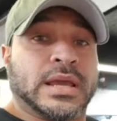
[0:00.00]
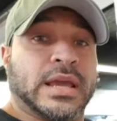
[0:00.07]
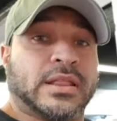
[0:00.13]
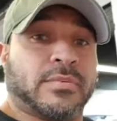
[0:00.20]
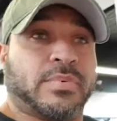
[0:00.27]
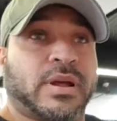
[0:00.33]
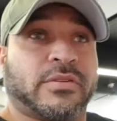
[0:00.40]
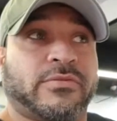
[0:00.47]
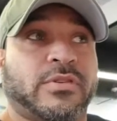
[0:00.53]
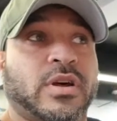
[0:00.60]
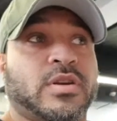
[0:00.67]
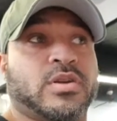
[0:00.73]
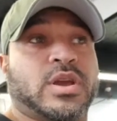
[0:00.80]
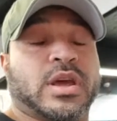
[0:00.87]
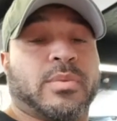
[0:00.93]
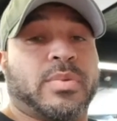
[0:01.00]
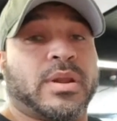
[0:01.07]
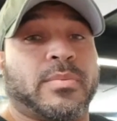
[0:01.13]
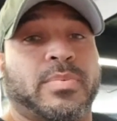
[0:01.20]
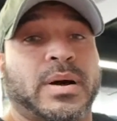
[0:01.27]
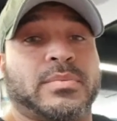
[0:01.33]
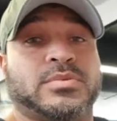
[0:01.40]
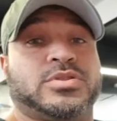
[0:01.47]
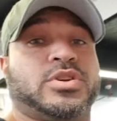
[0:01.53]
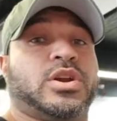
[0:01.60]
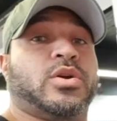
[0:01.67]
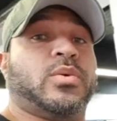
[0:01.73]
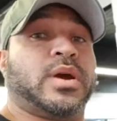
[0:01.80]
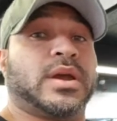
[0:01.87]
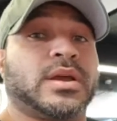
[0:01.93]
get the blood flowing, you get a better pump
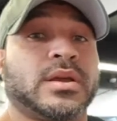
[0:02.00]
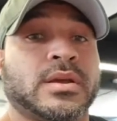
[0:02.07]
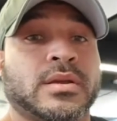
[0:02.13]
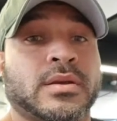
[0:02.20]
straight away.